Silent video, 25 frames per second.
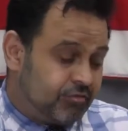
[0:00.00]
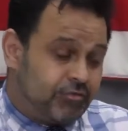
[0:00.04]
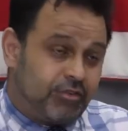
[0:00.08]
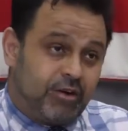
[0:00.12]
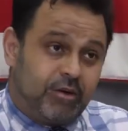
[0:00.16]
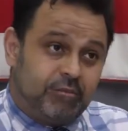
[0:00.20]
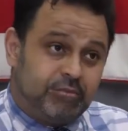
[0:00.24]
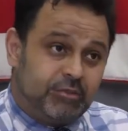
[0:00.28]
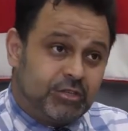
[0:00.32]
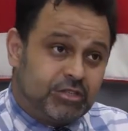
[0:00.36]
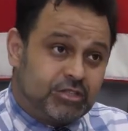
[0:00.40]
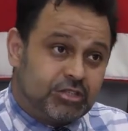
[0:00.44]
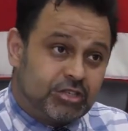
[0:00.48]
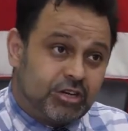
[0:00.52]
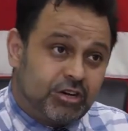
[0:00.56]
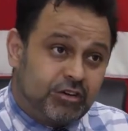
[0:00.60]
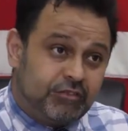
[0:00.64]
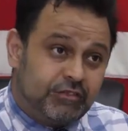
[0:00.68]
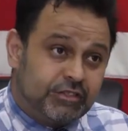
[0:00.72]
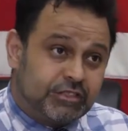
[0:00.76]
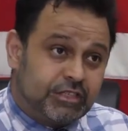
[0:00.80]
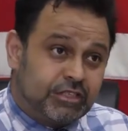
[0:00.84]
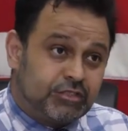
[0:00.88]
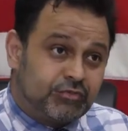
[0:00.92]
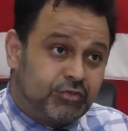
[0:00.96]
from the
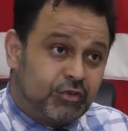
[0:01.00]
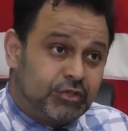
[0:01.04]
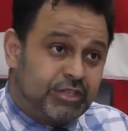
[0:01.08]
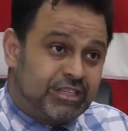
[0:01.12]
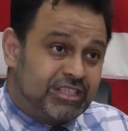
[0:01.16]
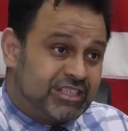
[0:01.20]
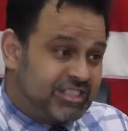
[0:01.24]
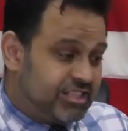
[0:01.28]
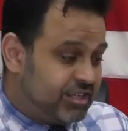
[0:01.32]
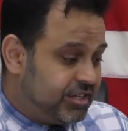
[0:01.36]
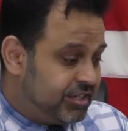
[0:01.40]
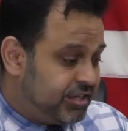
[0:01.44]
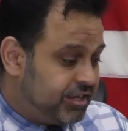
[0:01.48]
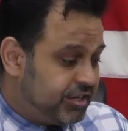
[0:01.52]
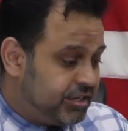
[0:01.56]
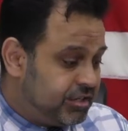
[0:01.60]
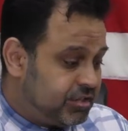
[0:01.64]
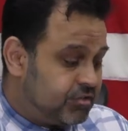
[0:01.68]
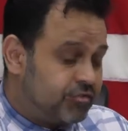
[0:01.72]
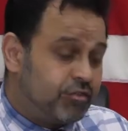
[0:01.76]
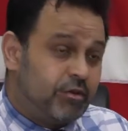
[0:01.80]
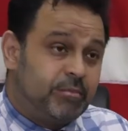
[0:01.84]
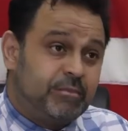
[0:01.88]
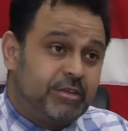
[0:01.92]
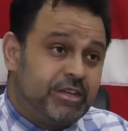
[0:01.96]
services for the
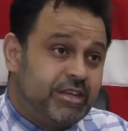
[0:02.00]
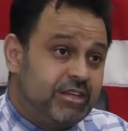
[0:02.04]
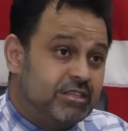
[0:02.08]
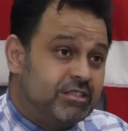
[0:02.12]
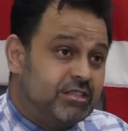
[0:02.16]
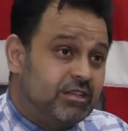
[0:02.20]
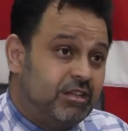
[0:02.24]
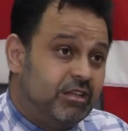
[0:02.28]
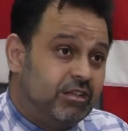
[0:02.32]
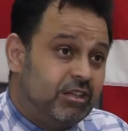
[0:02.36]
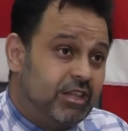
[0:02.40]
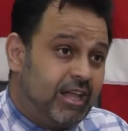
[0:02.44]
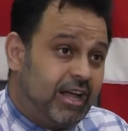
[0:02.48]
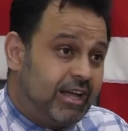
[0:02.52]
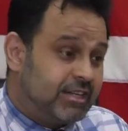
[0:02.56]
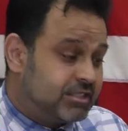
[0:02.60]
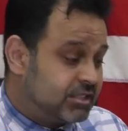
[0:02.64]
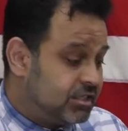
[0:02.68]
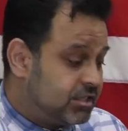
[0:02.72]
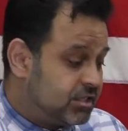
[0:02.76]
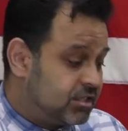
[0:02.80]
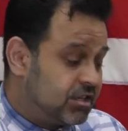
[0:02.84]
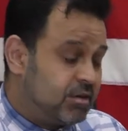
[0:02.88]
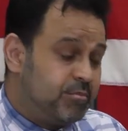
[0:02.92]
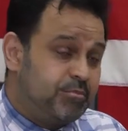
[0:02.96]
seniors, from ESL
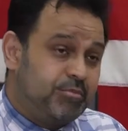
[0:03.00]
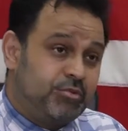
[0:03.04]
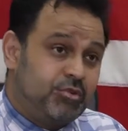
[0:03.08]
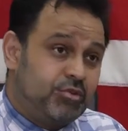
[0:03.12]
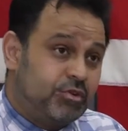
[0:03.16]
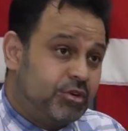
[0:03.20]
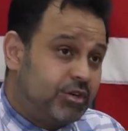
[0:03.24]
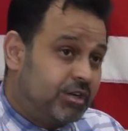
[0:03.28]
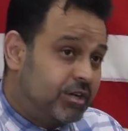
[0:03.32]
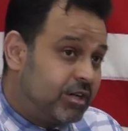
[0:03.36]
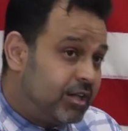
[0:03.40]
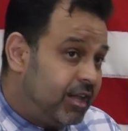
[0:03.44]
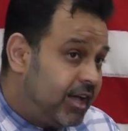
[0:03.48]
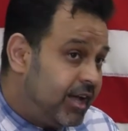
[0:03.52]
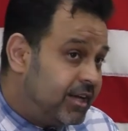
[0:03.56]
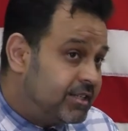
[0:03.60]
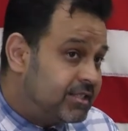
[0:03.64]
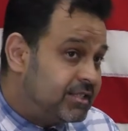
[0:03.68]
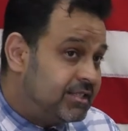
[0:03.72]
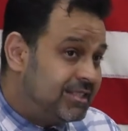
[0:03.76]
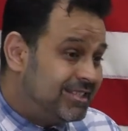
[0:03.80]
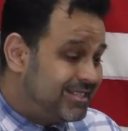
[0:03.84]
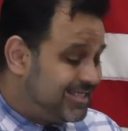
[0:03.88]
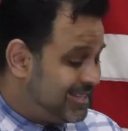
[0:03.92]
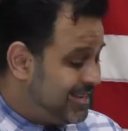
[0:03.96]
classes, computer
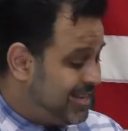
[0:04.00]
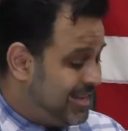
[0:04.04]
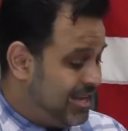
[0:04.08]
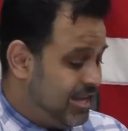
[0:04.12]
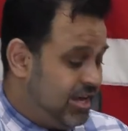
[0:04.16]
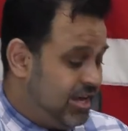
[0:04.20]
classes,